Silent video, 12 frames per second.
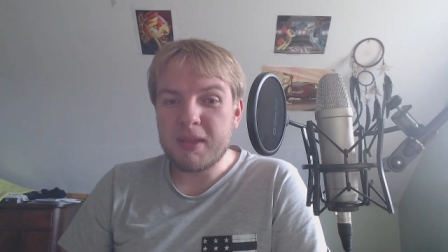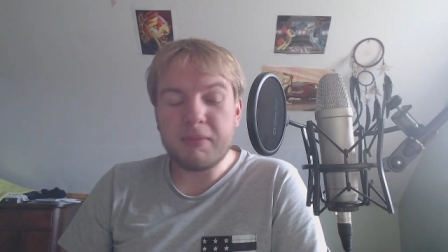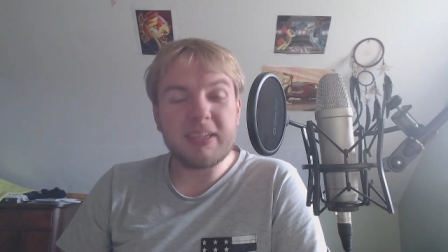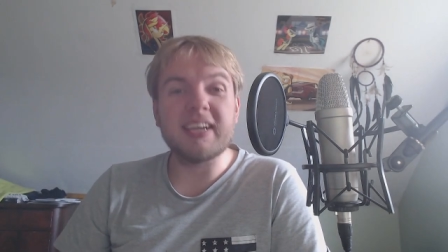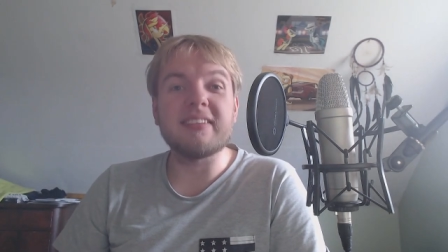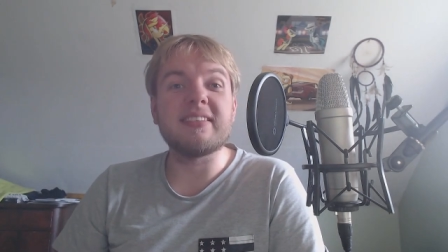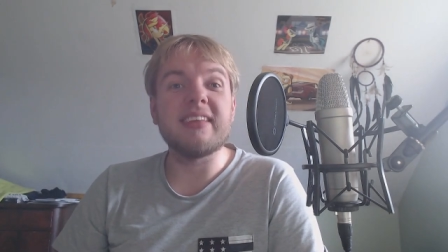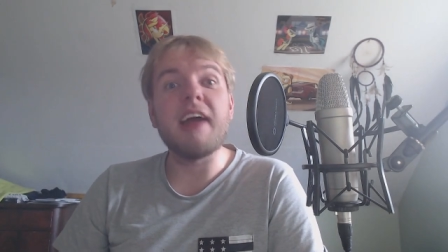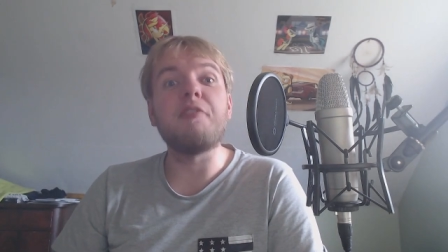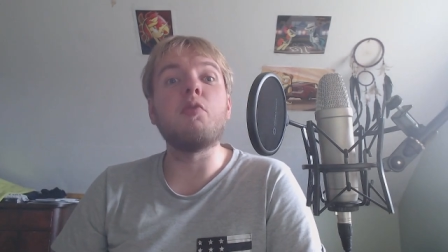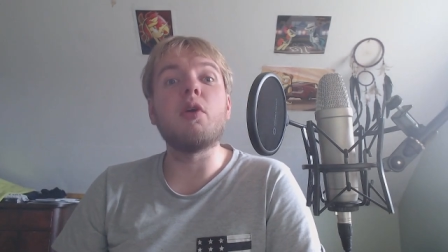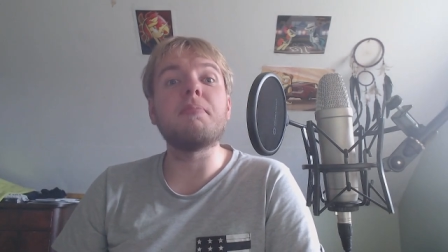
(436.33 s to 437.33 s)
But yes,
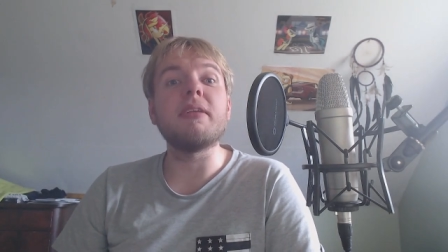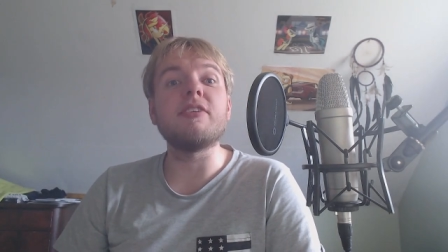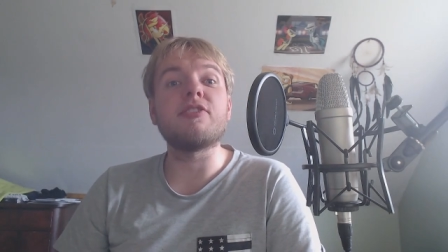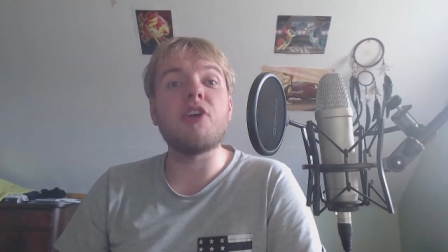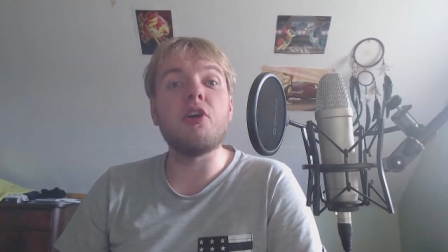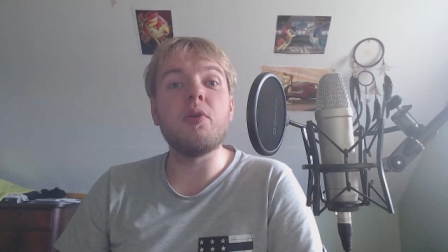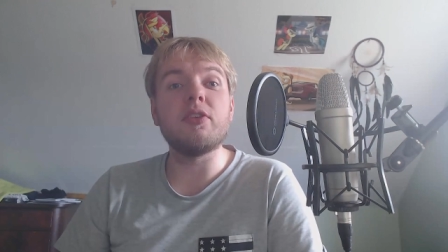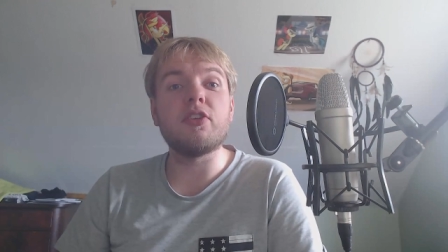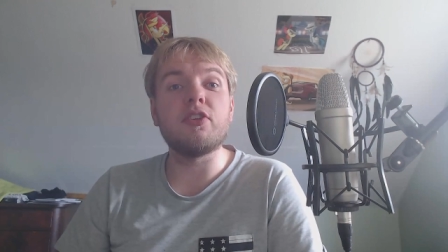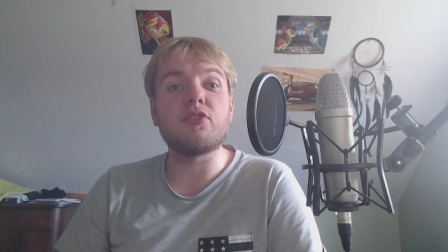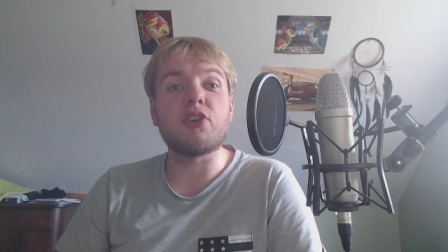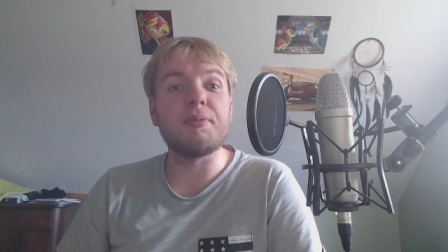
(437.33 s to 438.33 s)
everyone please go
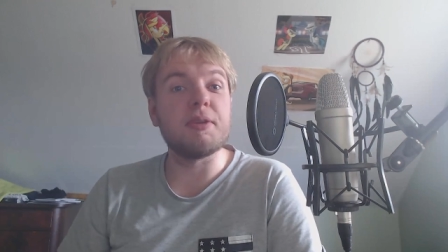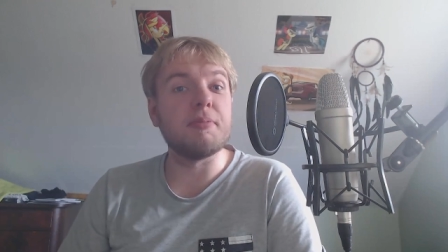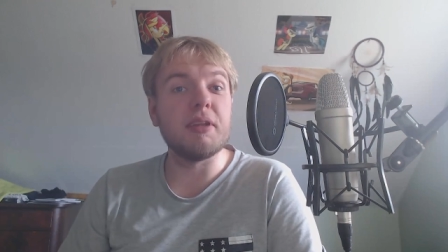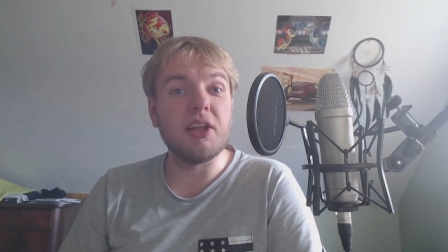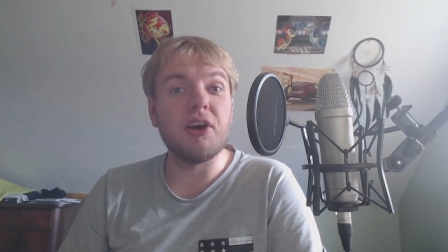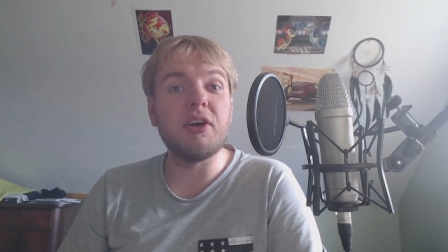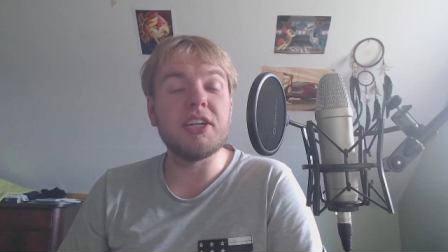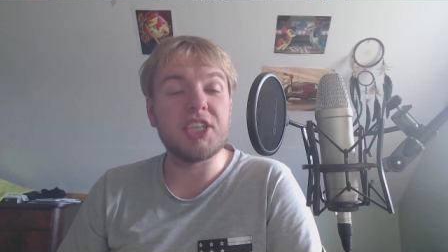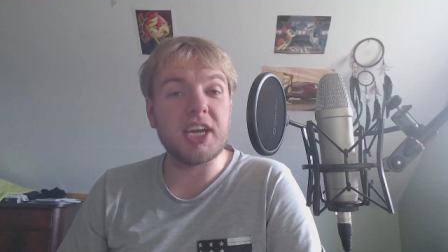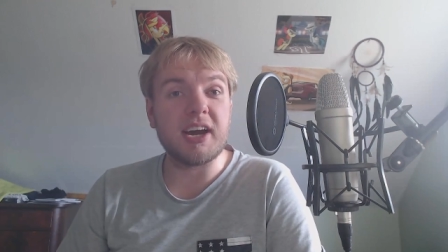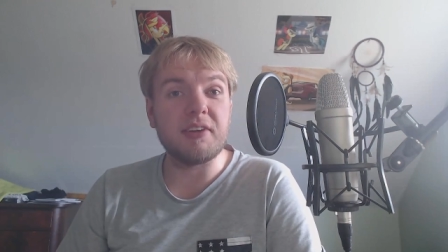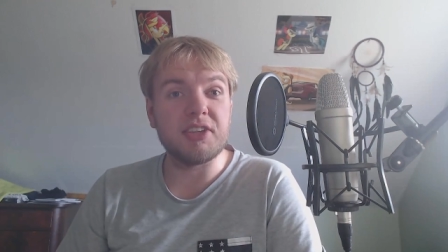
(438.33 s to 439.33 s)
into the description below and
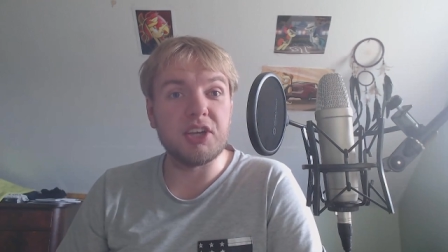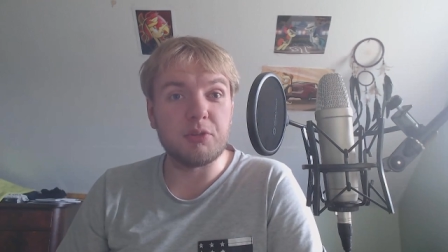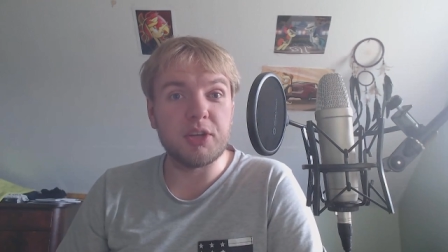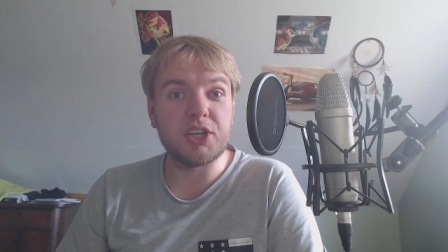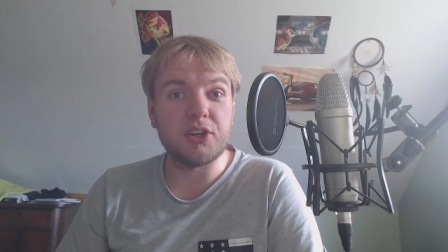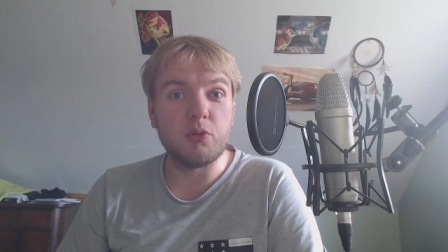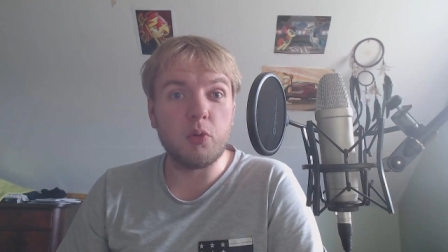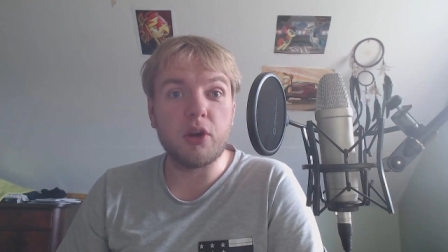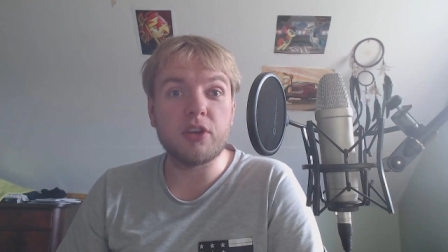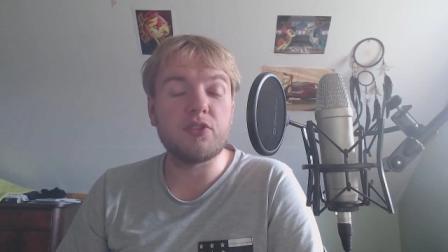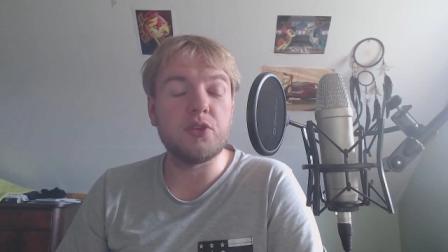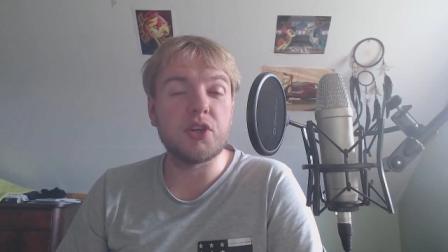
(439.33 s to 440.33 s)
check out the original works,